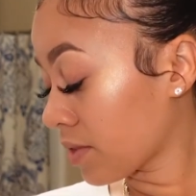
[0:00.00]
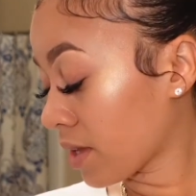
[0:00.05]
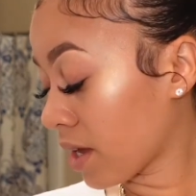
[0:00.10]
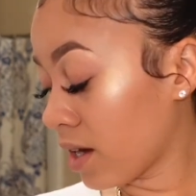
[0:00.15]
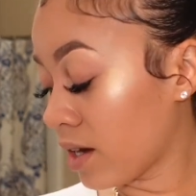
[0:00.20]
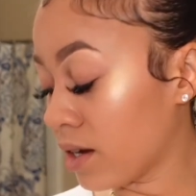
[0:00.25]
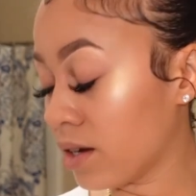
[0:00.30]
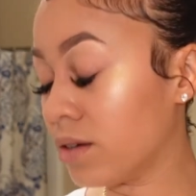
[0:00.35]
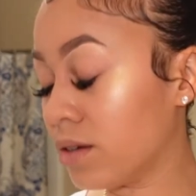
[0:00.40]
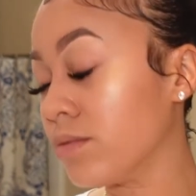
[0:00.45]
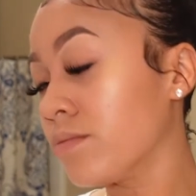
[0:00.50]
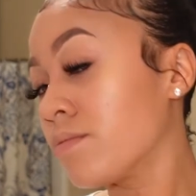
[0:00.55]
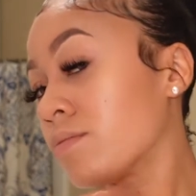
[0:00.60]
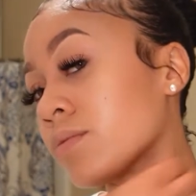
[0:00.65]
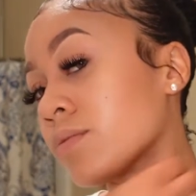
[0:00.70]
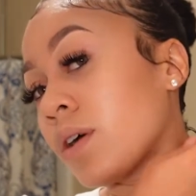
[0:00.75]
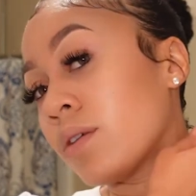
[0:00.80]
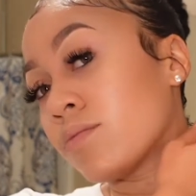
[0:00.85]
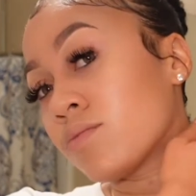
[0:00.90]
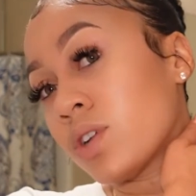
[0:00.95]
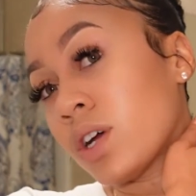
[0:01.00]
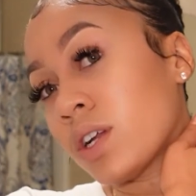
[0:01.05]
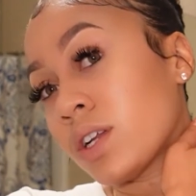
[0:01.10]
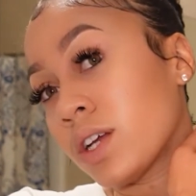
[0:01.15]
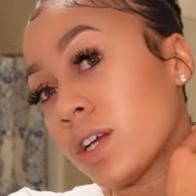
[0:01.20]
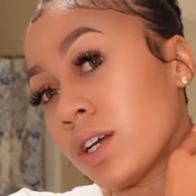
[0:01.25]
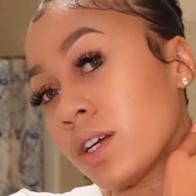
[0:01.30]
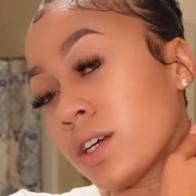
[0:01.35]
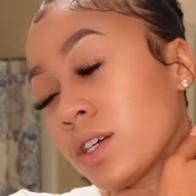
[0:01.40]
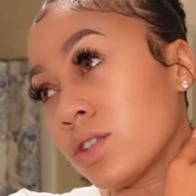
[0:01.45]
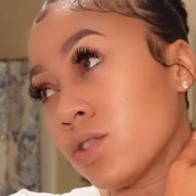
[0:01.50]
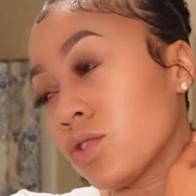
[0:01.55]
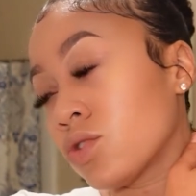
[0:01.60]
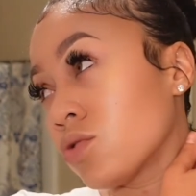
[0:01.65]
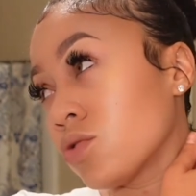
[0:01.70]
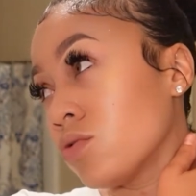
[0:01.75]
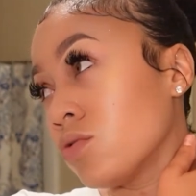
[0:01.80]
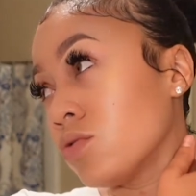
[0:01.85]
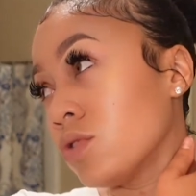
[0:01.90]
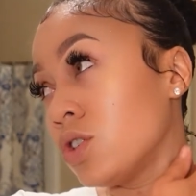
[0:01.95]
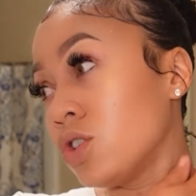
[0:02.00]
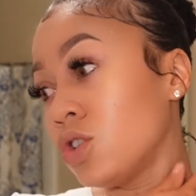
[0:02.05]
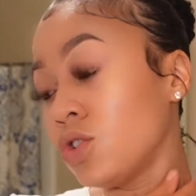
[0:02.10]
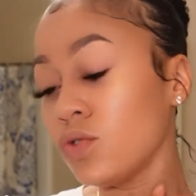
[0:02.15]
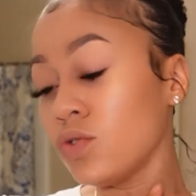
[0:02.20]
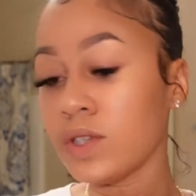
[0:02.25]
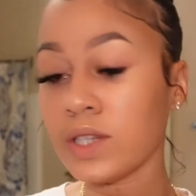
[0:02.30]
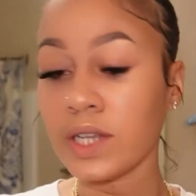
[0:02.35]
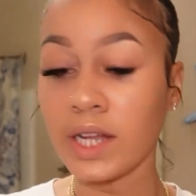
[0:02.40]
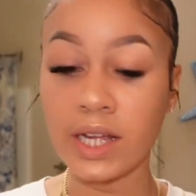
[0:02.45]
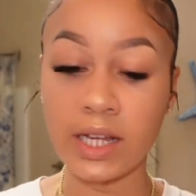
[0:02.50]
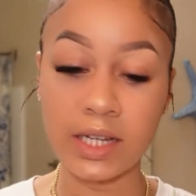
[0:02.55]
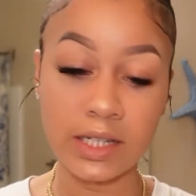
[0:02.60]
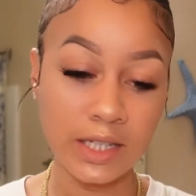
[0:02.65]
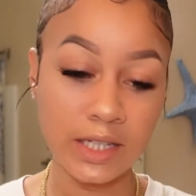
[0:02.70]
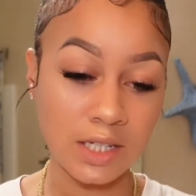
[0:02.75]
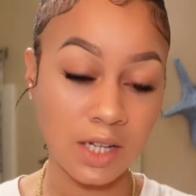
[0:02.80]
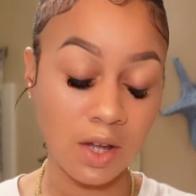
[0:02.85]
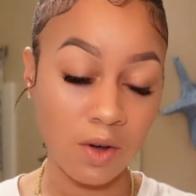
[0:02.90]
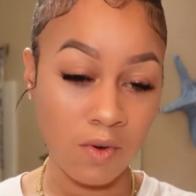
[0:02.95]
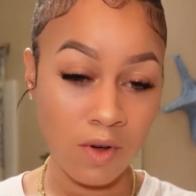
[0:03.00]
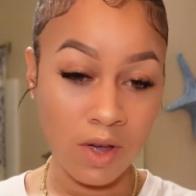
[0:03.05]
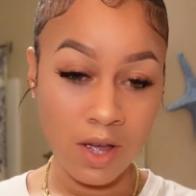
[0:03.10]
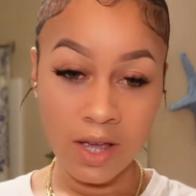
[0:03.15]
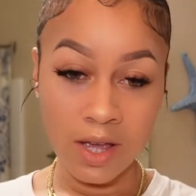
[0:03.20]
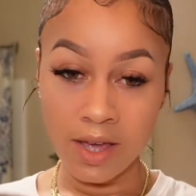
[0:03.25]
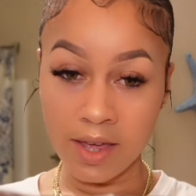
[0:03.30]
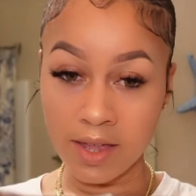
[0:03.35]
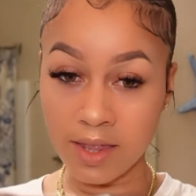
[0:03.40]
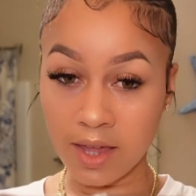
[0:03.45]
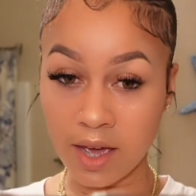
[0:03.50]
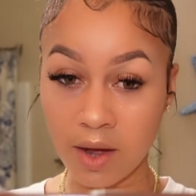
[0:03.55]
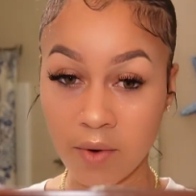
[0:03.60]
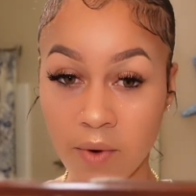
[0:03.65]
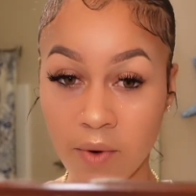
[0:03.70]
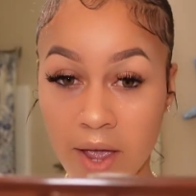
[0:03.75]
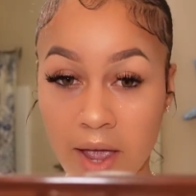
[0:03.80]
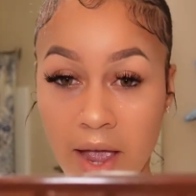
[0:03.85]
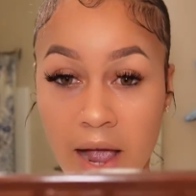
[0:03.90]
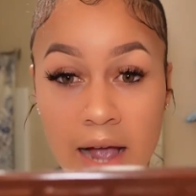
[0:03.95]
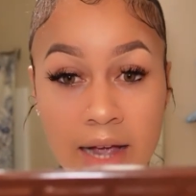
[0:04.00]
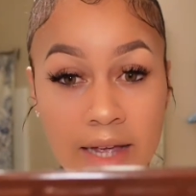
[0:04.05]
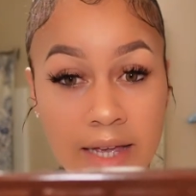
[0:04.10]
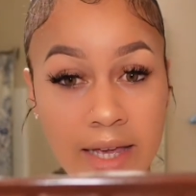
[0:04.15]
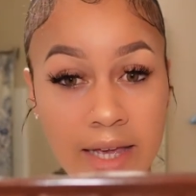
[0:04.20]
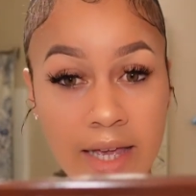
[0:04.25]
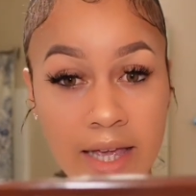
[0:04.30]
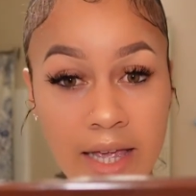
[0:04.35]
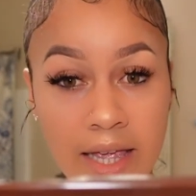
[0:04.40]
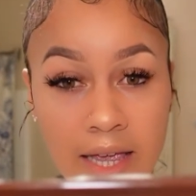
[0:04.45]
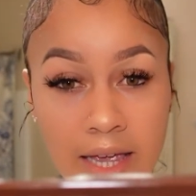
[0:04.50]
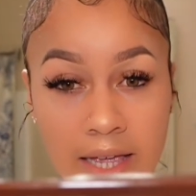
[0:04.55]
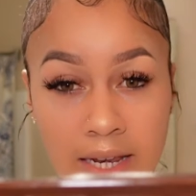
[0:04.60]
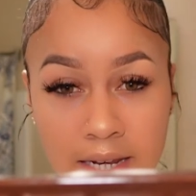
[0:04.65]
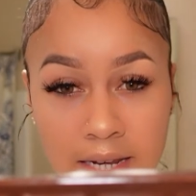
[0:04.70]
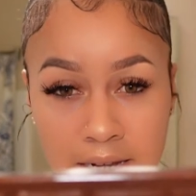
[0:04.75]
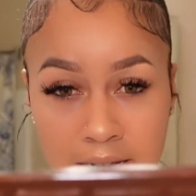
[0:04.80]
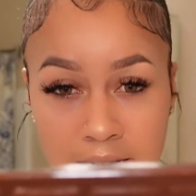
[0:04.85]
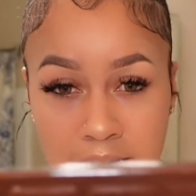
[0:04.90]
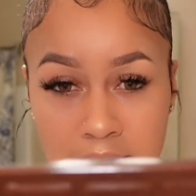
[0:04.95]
I'm trying to get into the juicing so that way I can